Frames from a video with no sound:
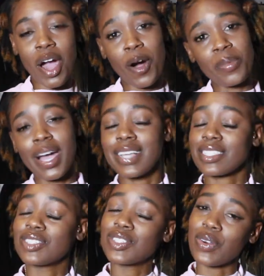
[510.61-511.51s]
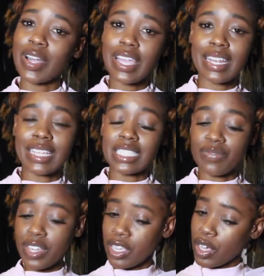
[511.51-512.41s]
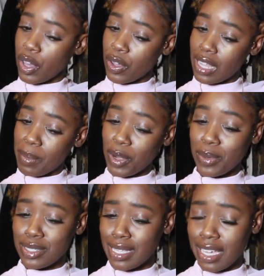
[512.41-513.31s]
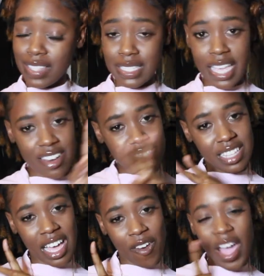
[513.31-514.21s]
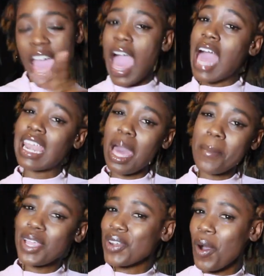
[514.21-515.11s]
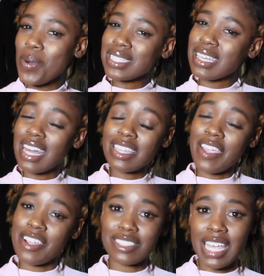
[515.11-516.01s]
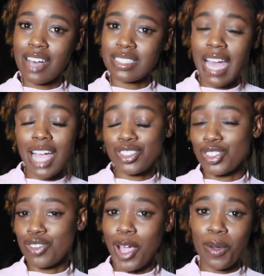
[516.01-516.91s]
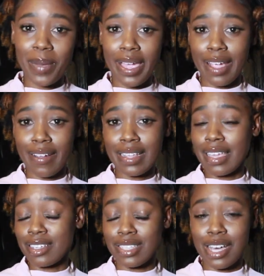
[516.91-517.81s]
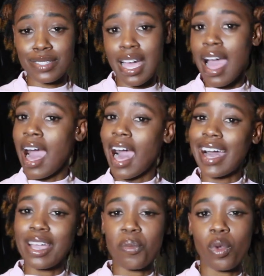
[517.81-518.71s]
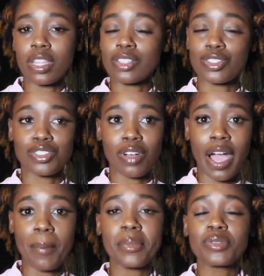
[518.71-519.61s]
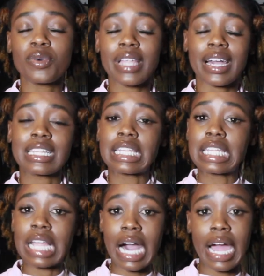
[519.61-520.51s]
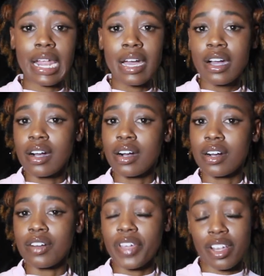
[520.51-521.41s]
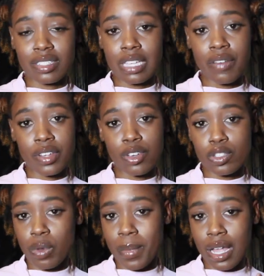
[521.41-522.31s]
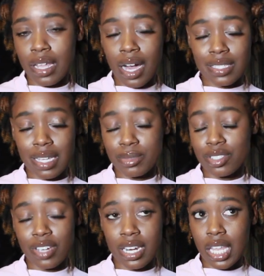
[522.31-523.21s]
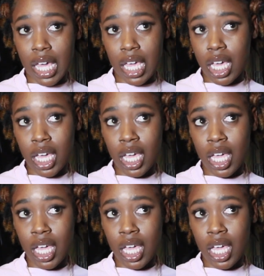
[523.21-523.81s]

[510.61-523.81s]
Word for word: I hope you guys enjoyed this video. Let me know what you think of this hairstyle. And let me know what other hairstyles that I should try on my hair, any hairstyles I am willing to try. I'm gonna be doing like a lot of hairstyle videos with my locs. I'm just trying to like